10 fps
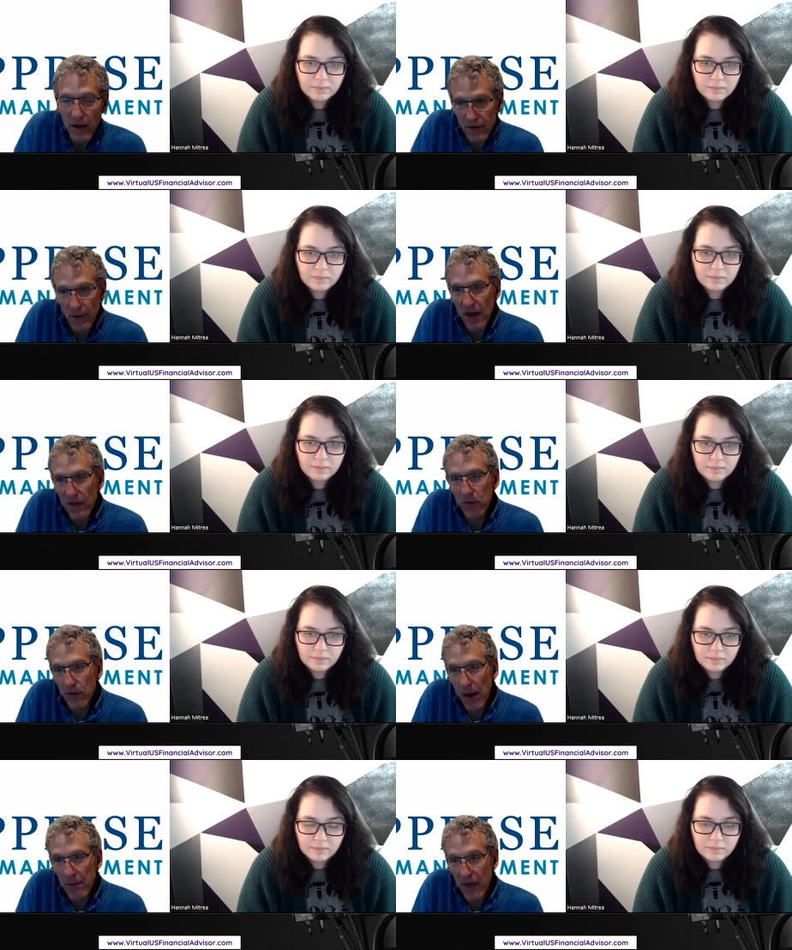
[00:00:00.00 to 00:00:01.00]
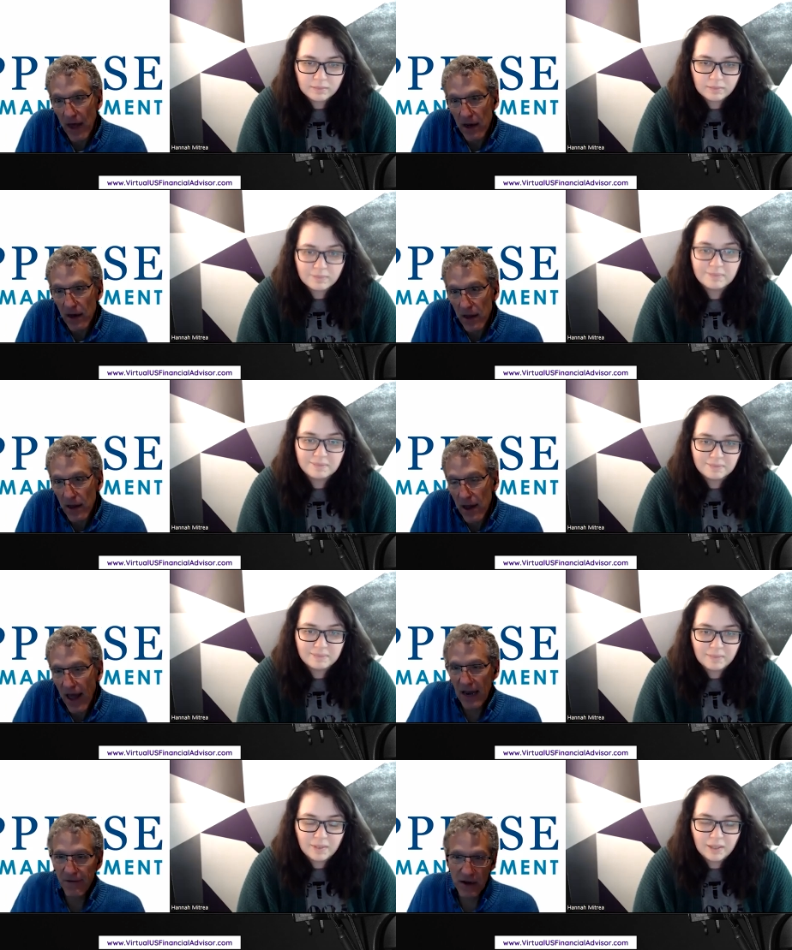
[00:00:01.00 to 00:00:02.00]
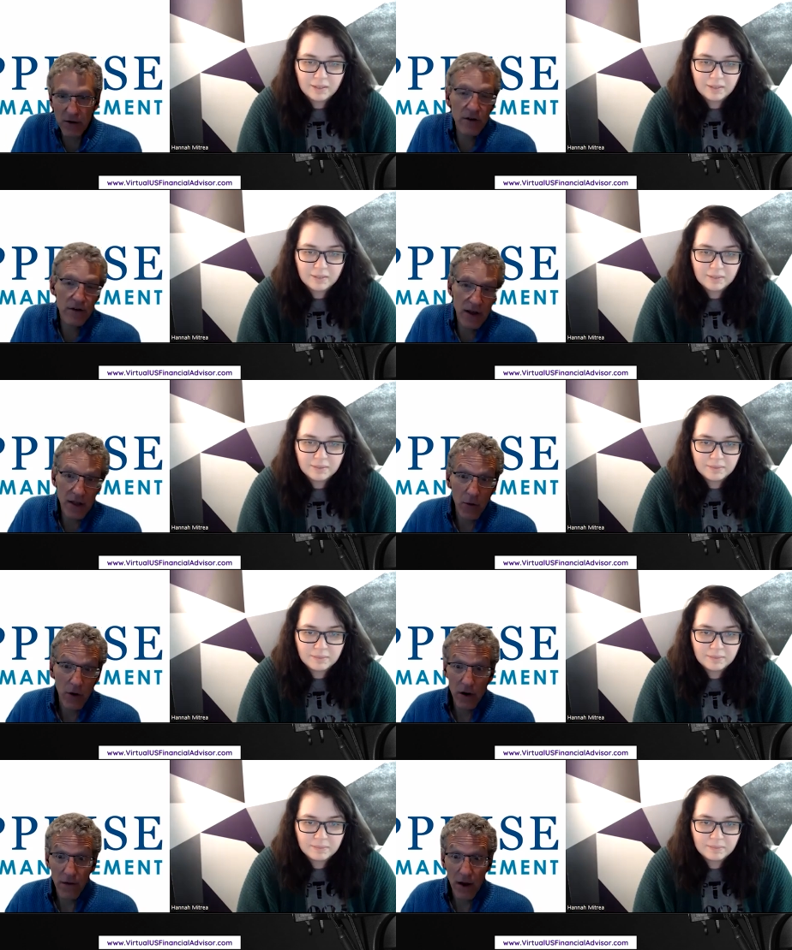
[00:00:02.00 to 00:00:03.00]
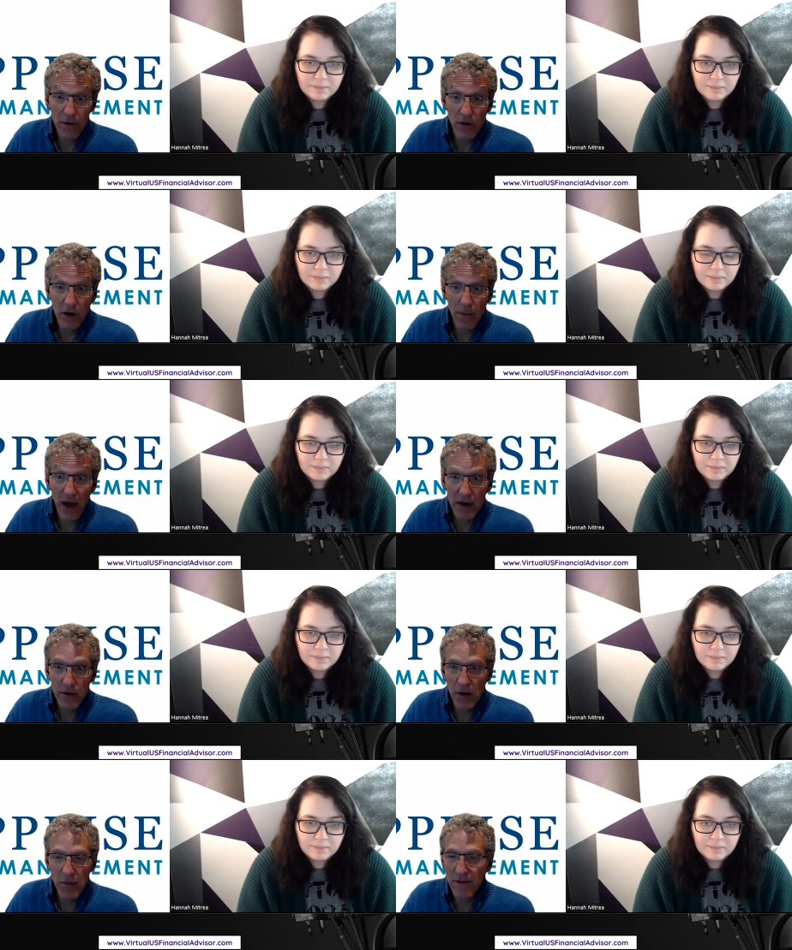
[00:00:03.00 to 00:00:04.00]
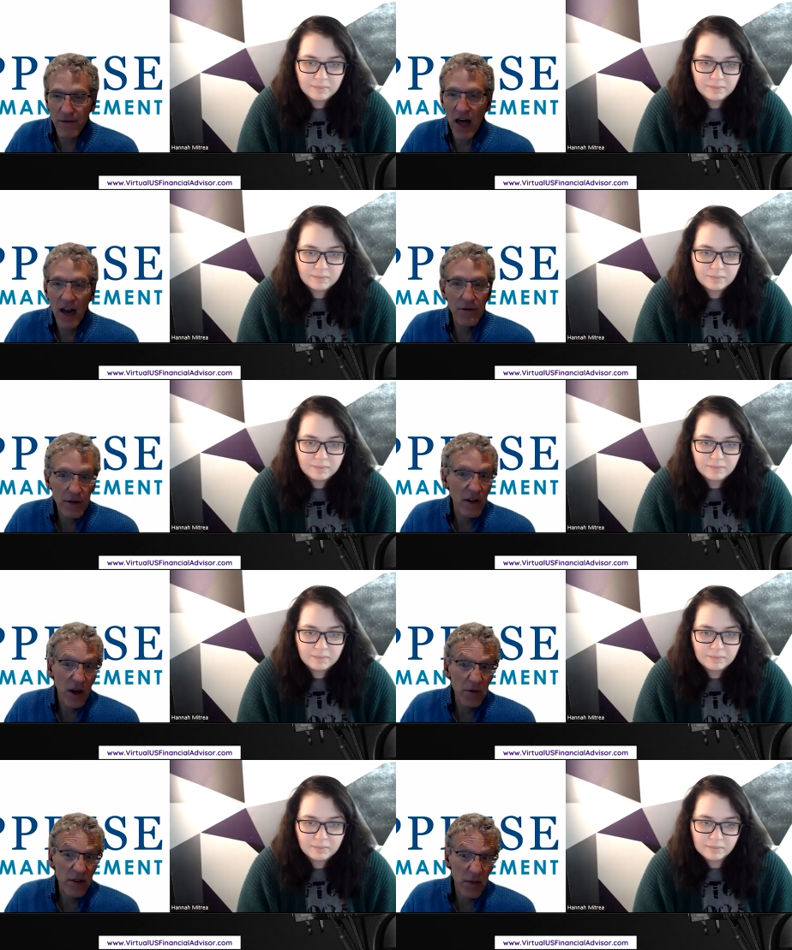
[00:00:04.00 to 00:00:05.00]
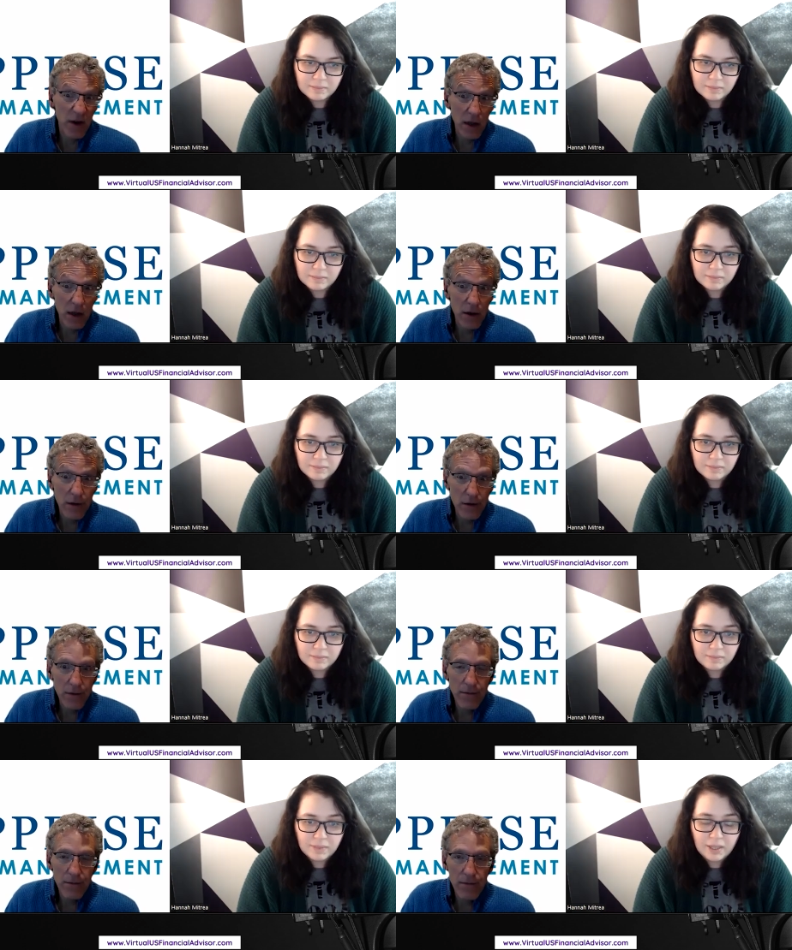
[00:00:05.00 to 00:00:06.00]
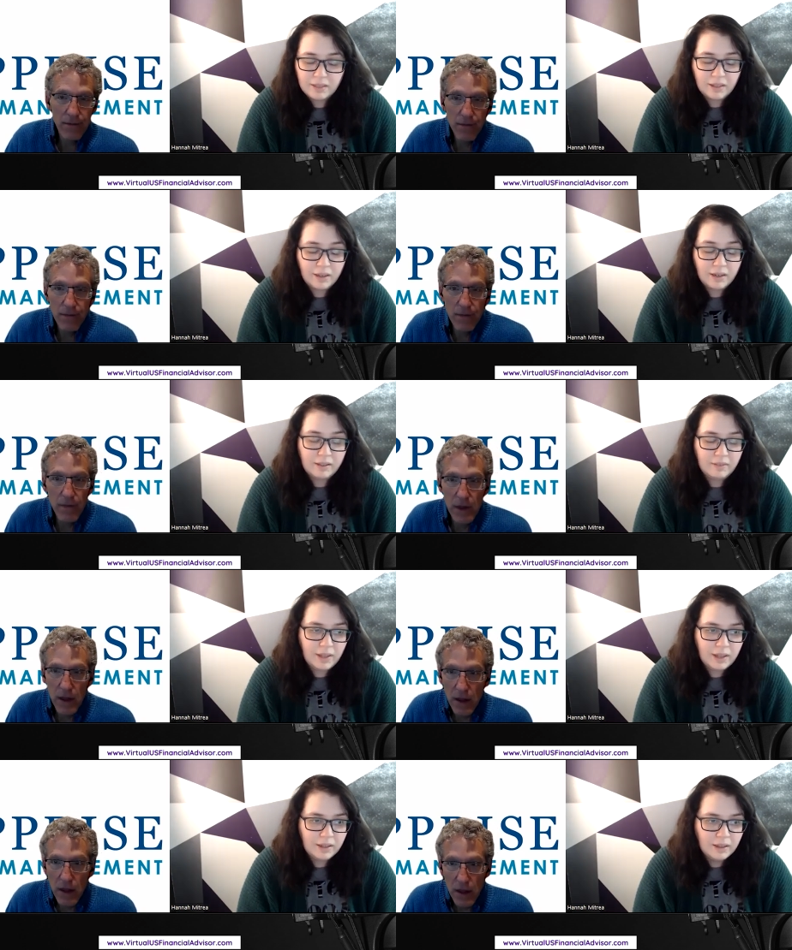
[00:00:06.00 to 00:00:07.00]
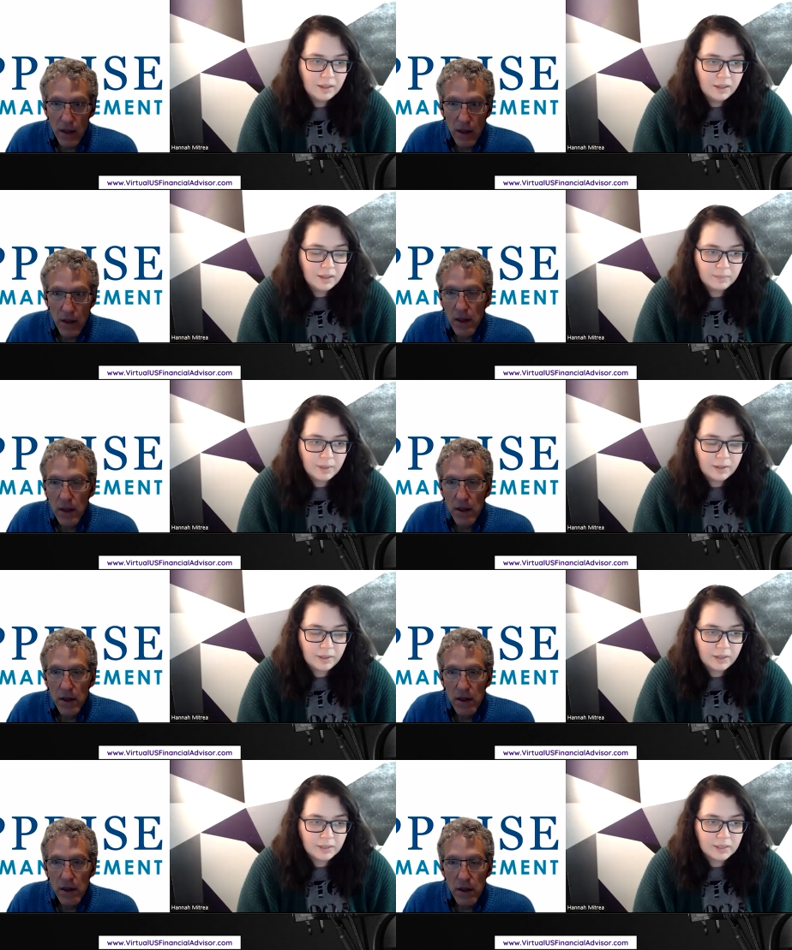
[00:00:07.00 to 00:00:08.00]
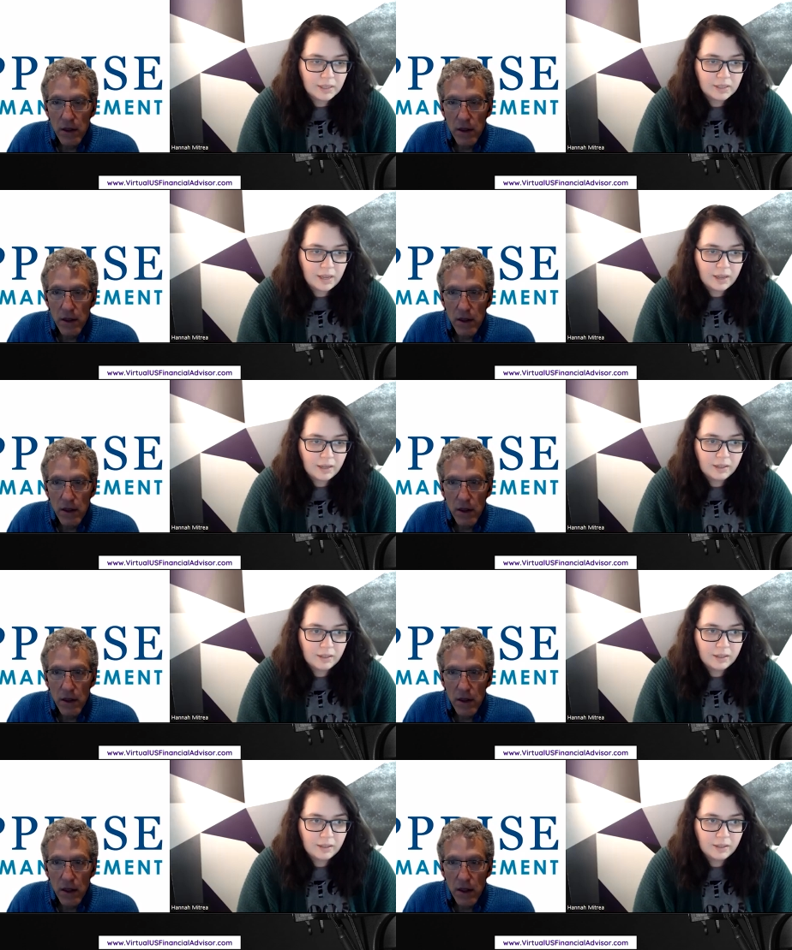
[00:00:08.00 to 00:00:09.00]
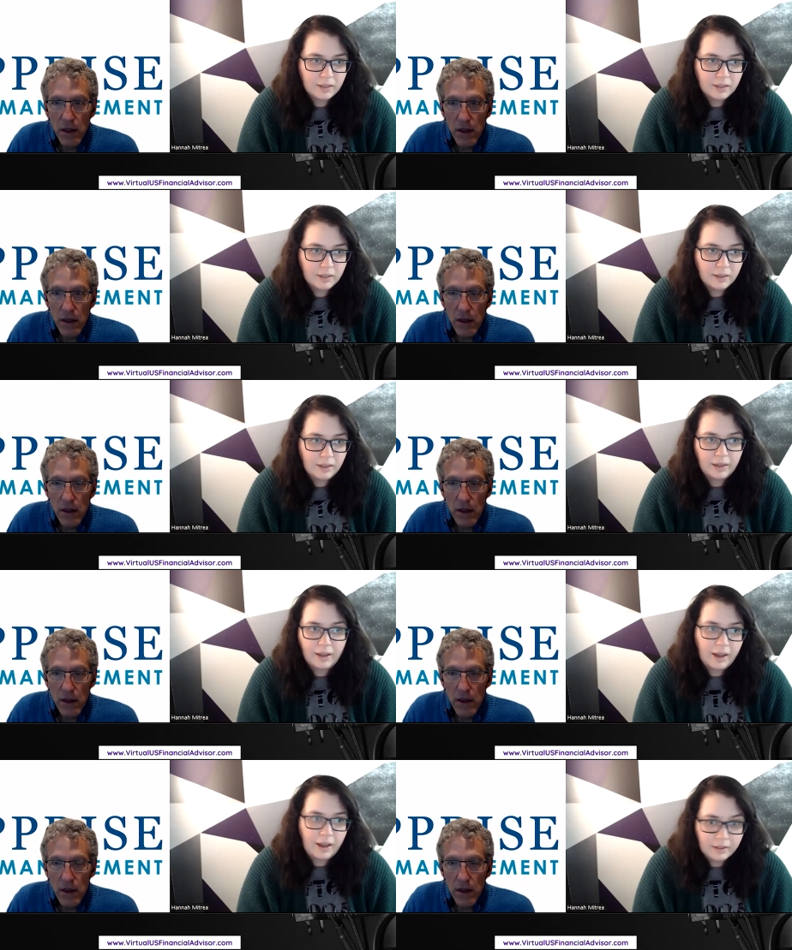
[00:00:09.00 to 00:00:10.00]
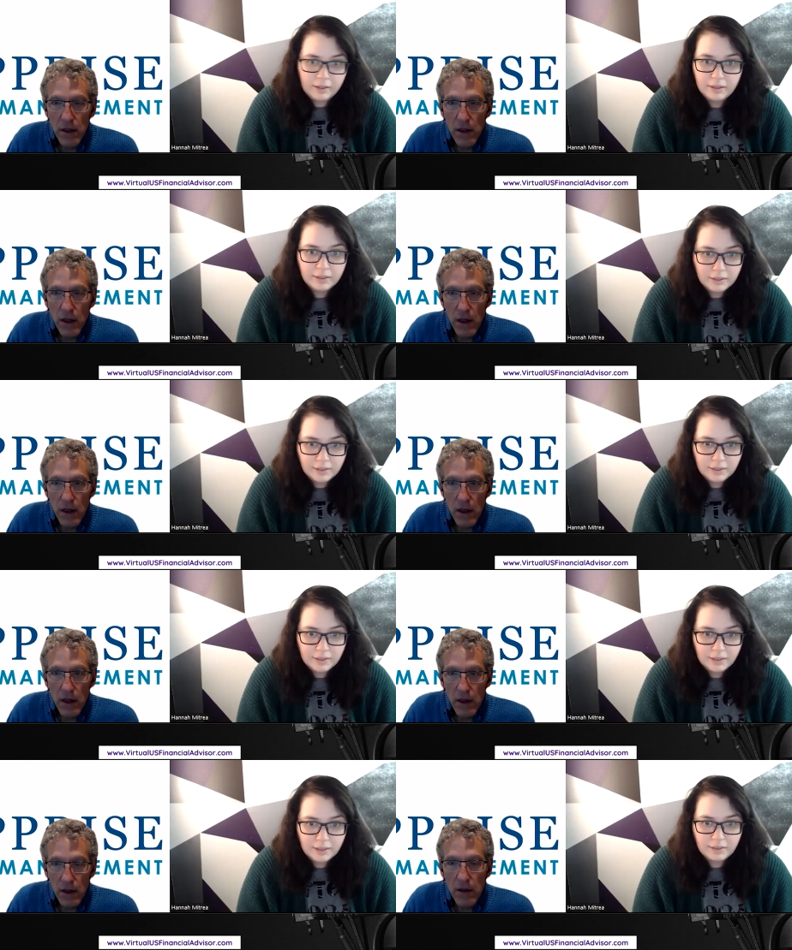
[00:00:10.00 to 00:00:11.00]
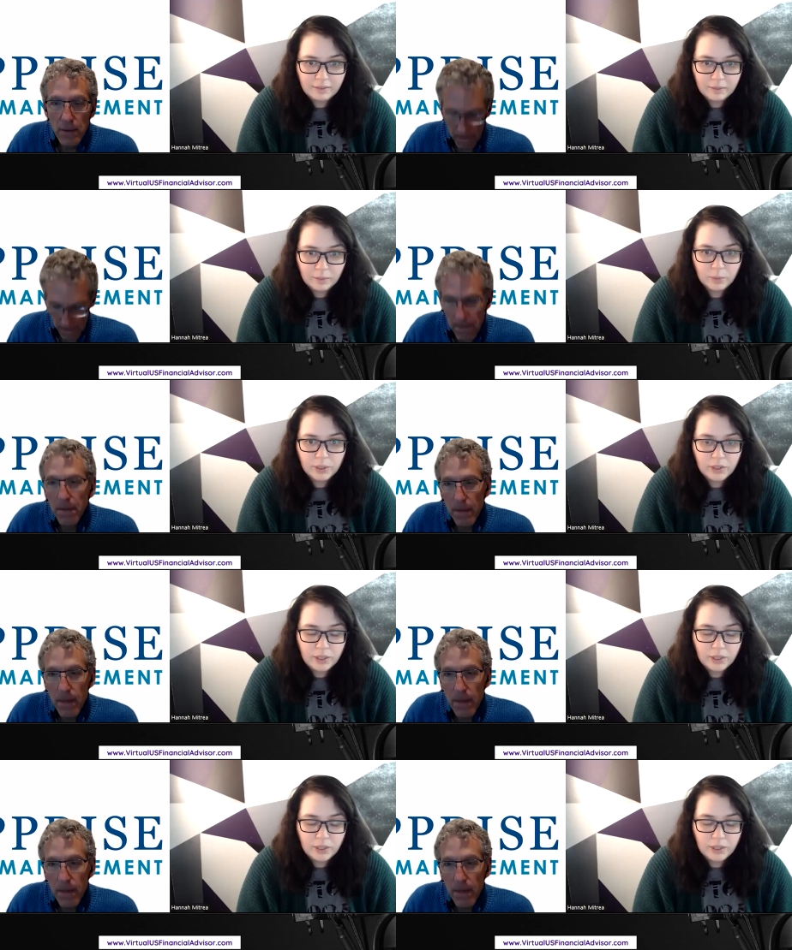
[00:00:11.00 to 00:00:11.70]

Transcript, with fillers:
Speaker 1: someday they'll remember that. And if they do decide they want an advisor, they'll come back to me. But if not, I've still helped somebody.
Speaker 2: Yeah. And I love that. So you're there just as that that guide essentially on where you